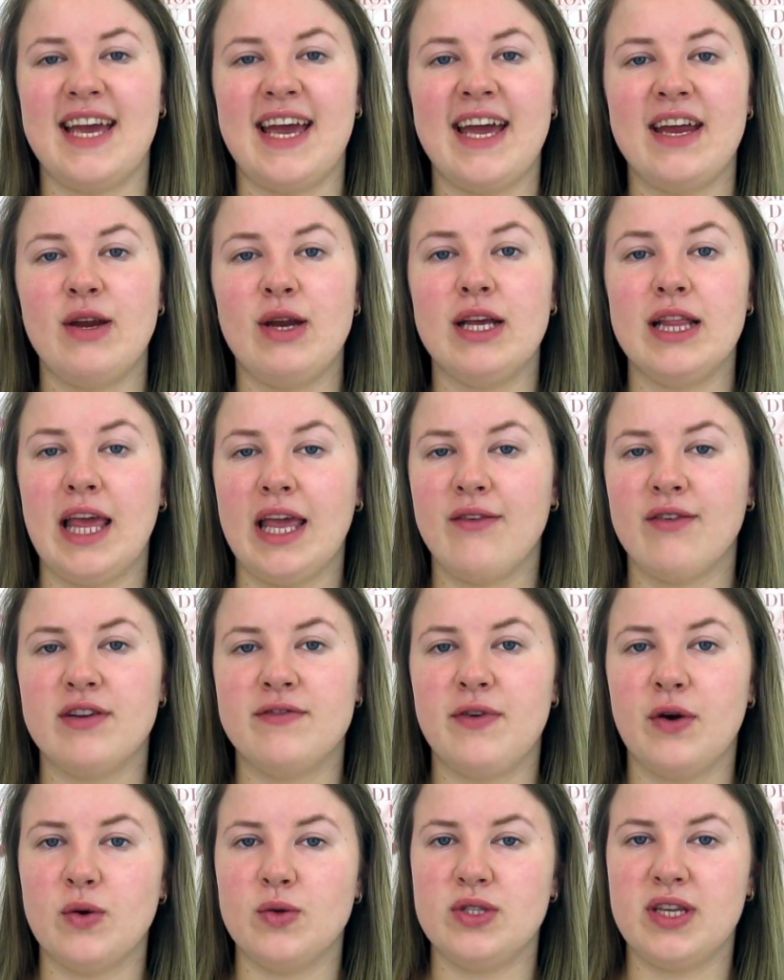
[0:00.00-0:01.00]
airy liquid
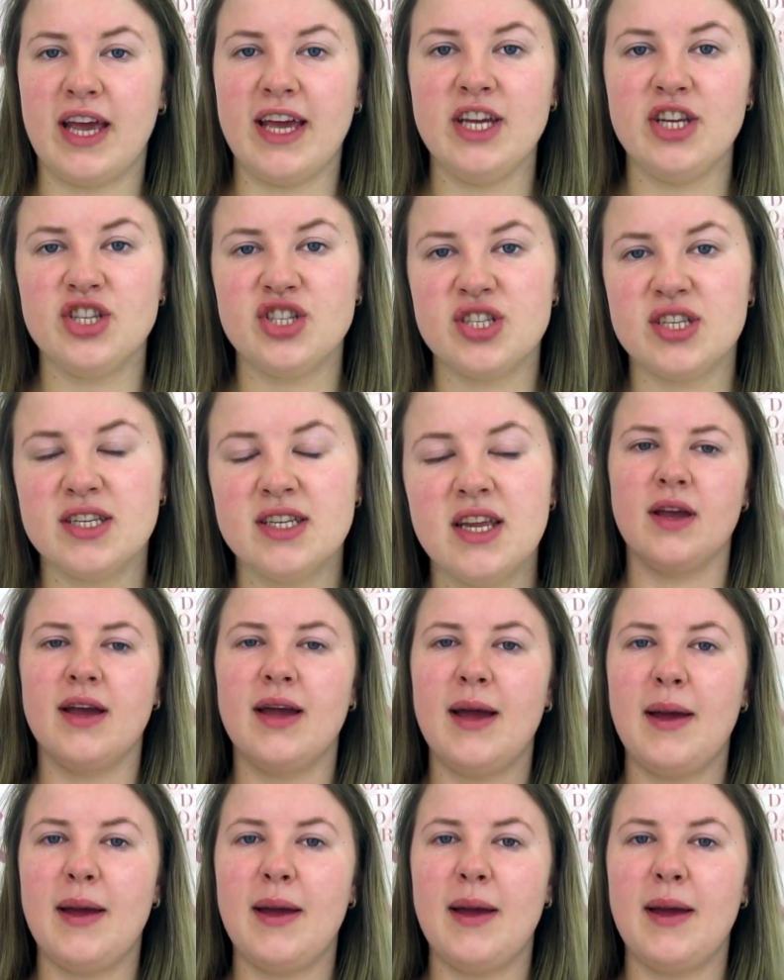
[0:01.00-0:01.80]
foundation.